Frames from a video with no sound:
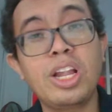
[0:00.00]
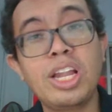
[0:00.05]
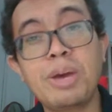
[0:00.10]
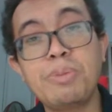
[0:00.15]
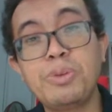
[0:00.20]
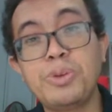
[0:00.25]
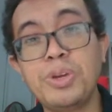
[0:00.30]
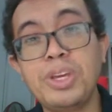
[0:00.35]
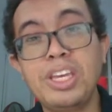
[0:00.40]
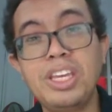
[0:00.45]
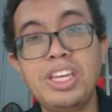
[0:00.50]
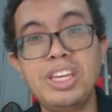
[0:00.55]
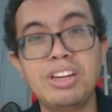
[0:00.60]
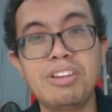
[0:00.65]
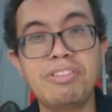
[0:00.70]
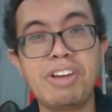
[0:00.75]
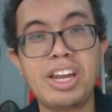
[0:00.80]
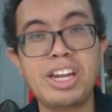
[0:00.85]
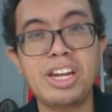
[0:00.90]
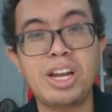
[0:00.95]
I'm doing
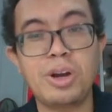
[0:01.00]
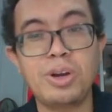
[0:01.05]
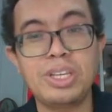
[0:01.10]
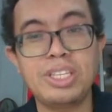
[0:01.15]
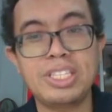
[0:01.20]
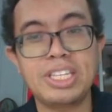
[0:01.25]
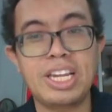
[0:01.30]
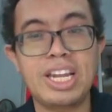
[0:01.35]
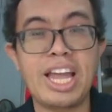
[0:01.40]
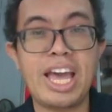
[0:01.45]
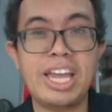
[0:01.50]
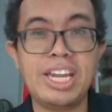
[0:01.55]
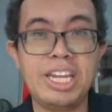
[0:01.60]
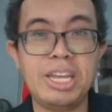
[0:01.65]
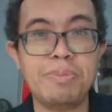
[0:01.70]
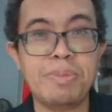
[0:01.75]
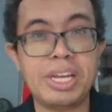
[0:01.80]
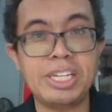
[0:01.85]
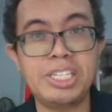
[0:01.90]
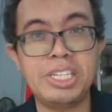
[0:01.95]
here right now is
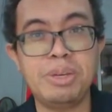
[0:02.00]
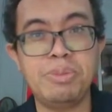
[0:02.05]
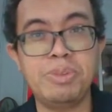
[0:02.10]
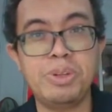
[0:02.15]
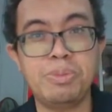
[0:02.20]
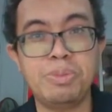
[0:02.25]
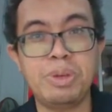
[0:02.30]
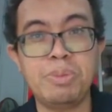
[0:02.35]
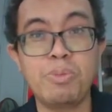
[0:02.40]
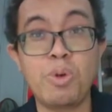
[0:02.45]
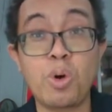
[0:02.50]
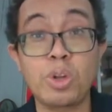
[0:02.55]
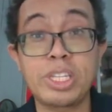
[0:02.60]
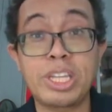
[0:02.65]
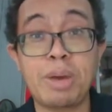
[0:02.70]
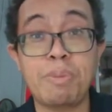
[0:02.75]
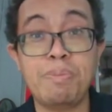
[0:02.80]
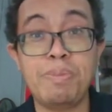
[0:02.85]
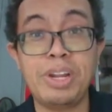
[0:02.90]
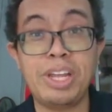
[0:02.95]
aligning my team to be more
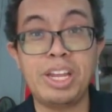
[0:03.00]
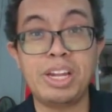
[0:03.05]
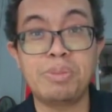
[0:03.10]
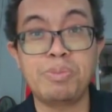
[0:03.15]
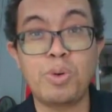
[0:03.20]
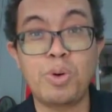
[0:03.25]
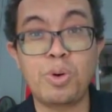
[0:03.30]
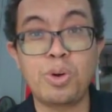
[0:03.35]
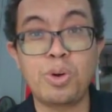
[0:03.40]
template, more